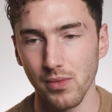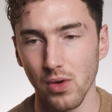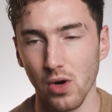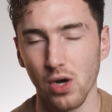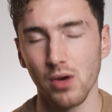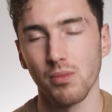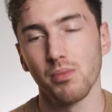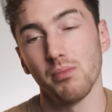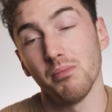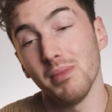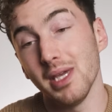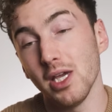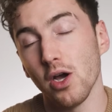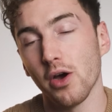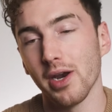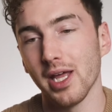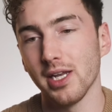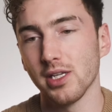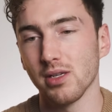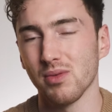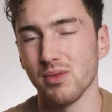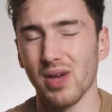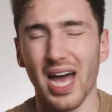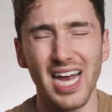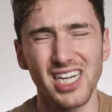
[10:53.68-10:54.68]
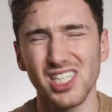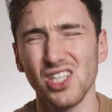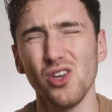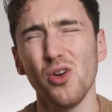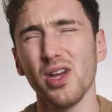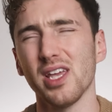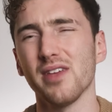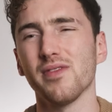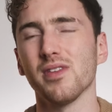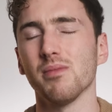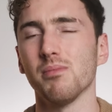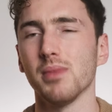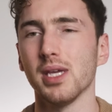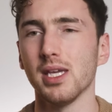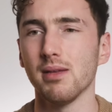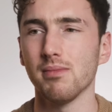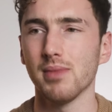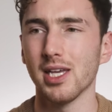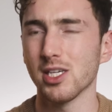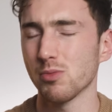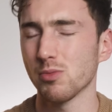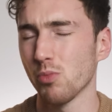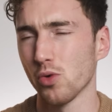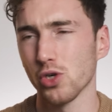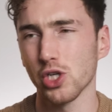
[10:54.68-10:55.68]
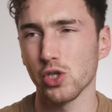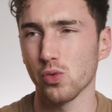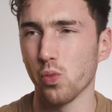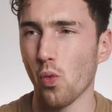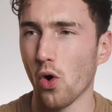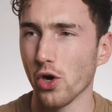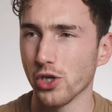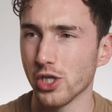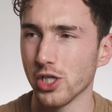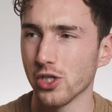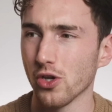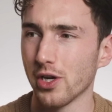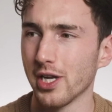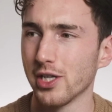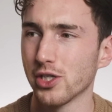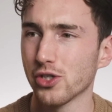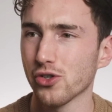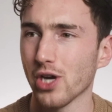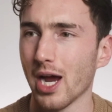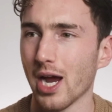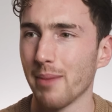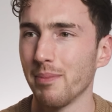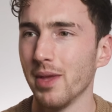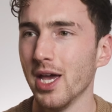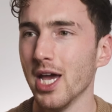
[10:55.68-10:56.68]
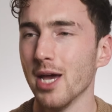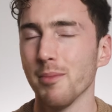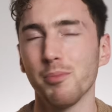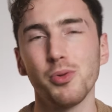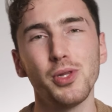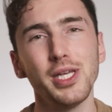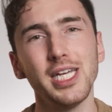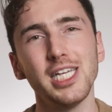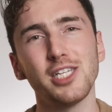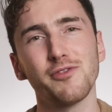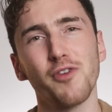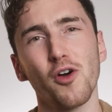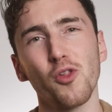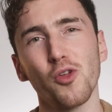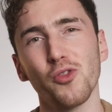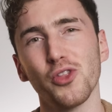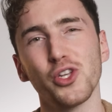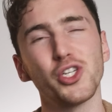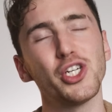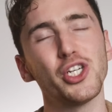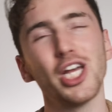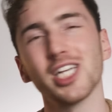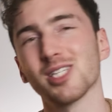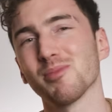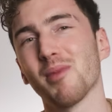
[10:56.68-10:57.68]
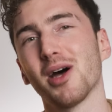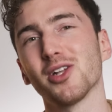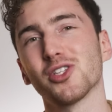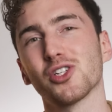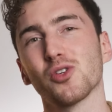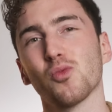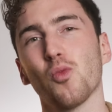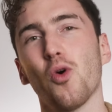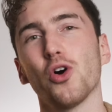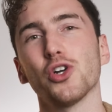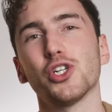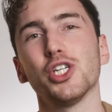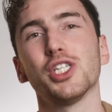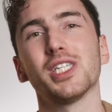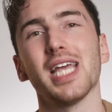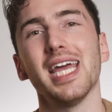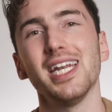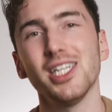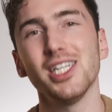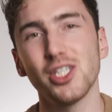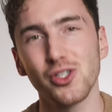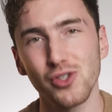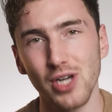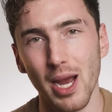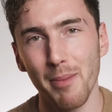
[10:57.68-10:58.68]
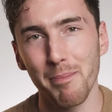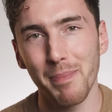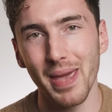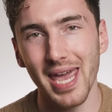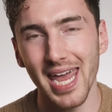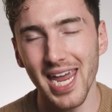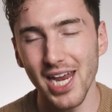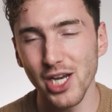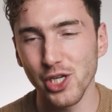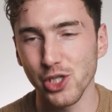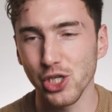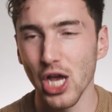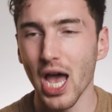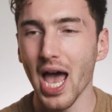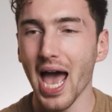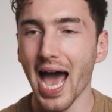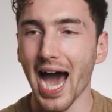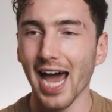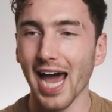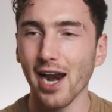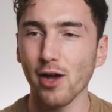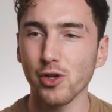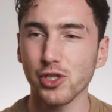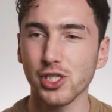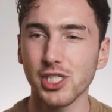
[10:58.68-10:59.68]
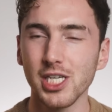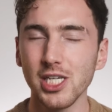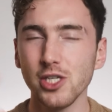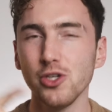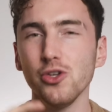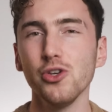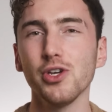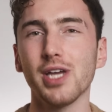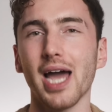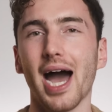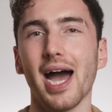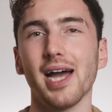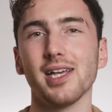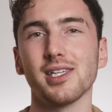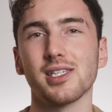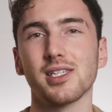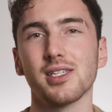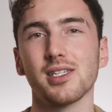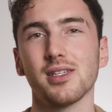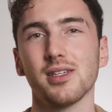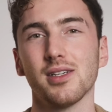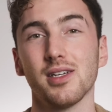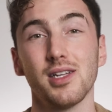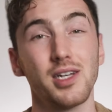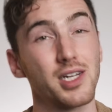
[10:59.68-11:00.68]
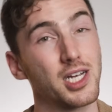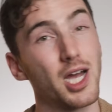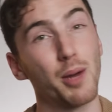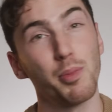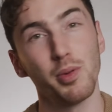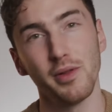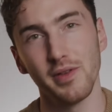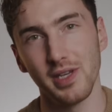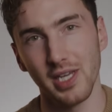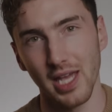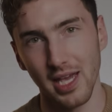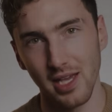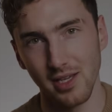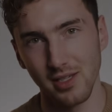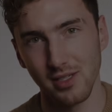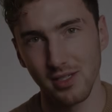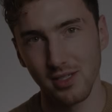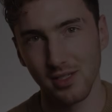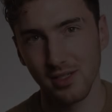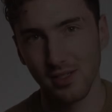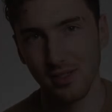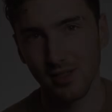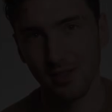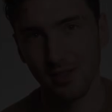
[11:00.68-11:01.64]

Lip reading: or me on Instagram, actually not even me, it's more just watches on Instagram, please follow the Chisholm Hunter Watches Instagram page, and I'll see you guys in a couple of days.